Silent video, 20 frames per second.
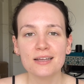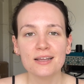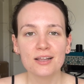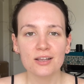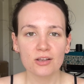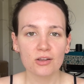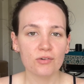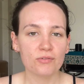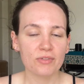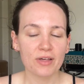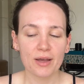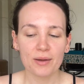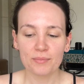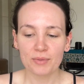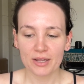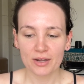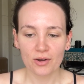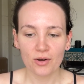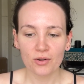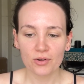love them,
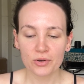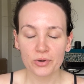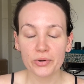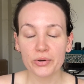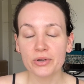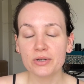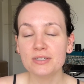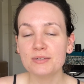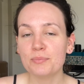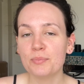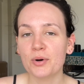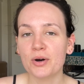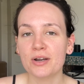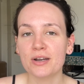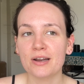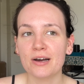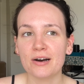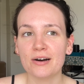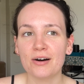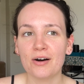like all good.
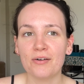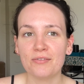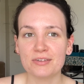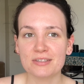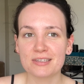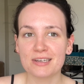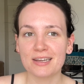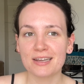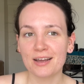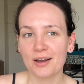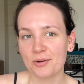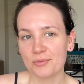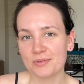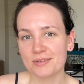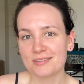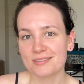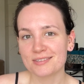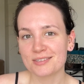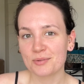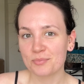But obviously I
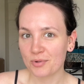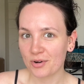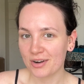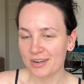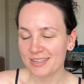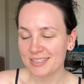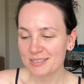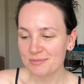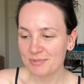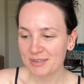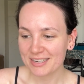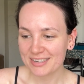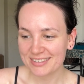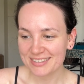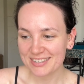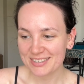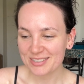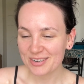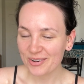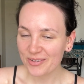was surprised because
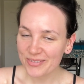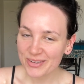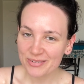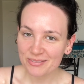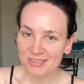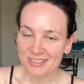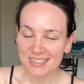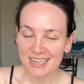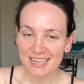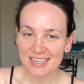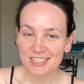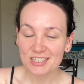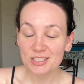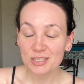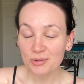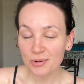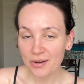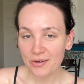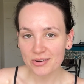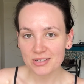he told me it would take
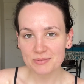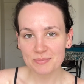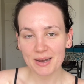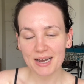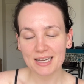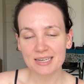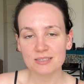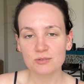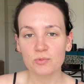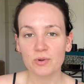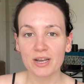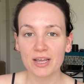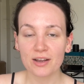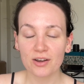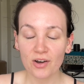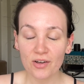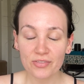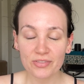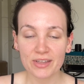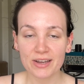2 hours max when I
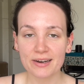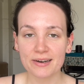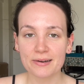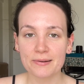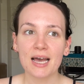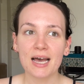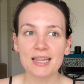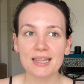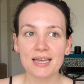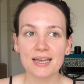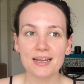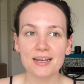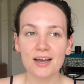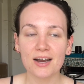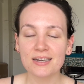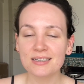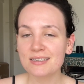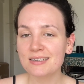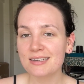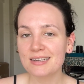got there, and then
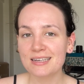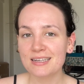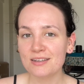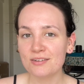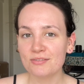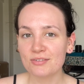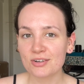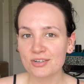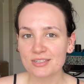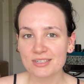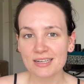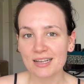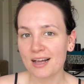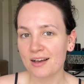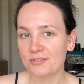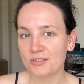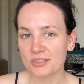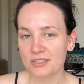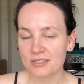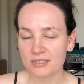I didn't leave until
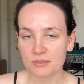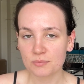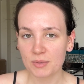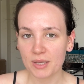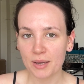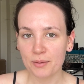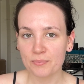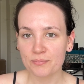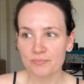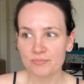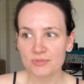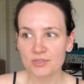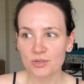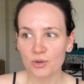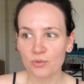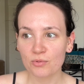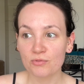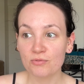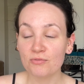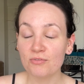after 6 p.m.
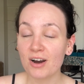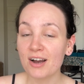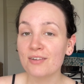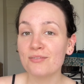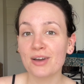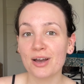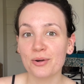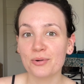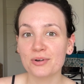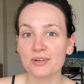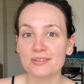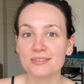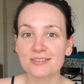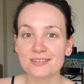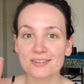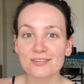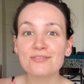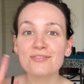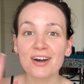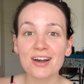So 5
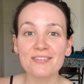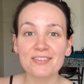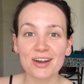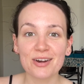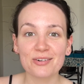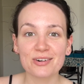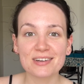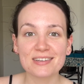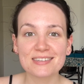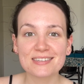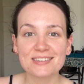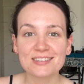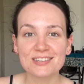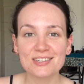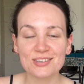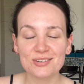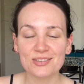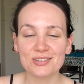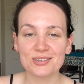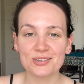hours to
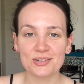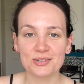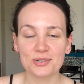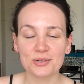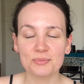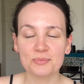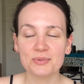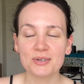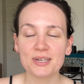do the touch-up.